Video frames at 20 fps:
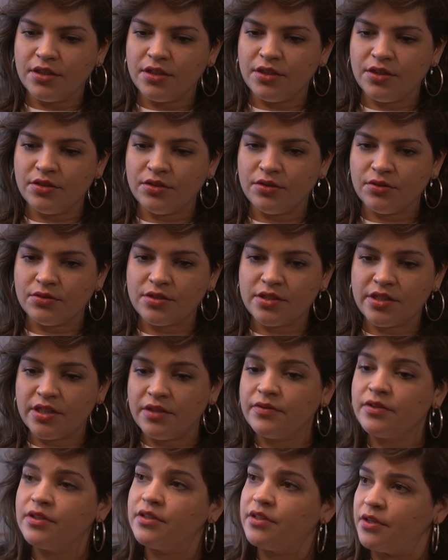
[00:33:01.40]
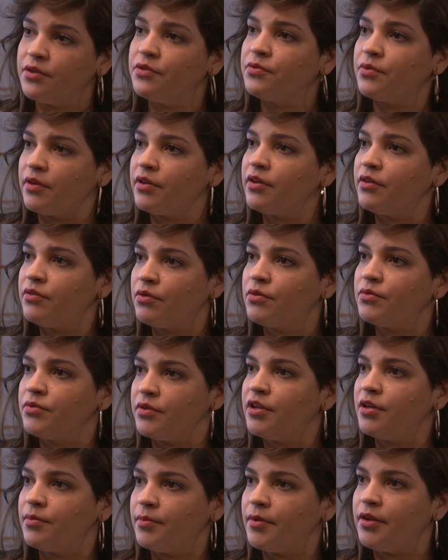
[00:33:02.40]
you know, Steven deals with his own
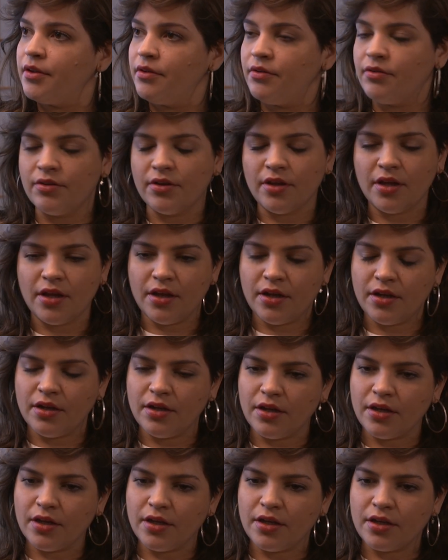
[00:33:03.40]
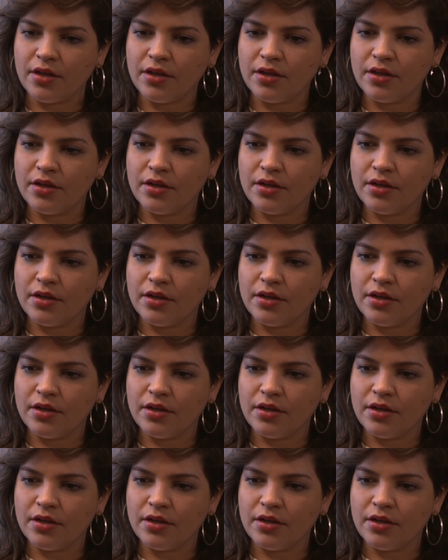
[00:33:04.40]
demons, and like,